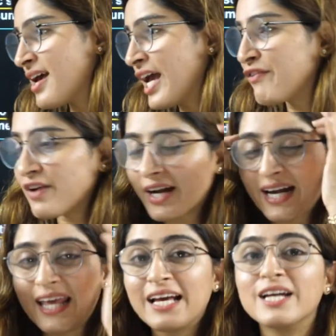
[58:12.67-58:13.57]
If you are
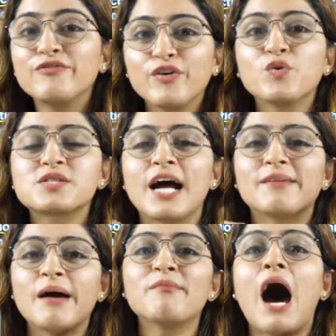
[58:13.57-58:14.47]
getting confused that,
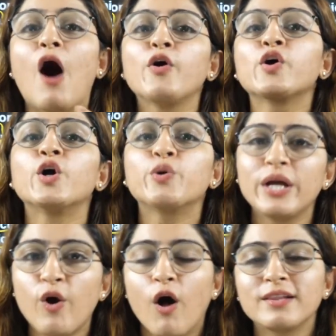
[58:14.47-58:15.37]
ma'am, how you are doing
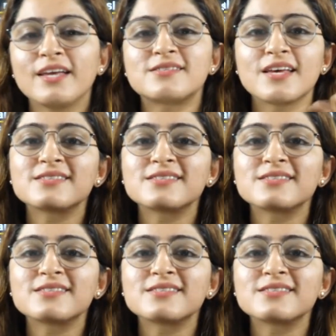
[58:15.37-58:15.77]
all these things,